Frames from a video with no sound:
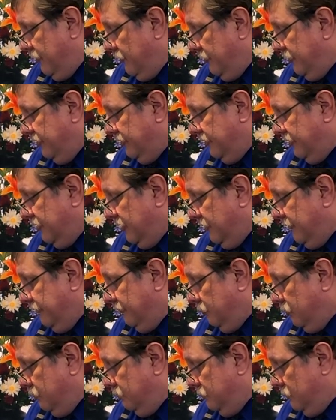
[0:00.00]
first
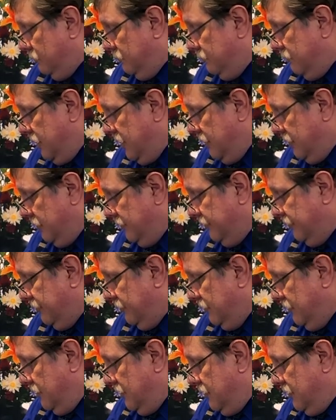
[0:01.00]
stuffed bears,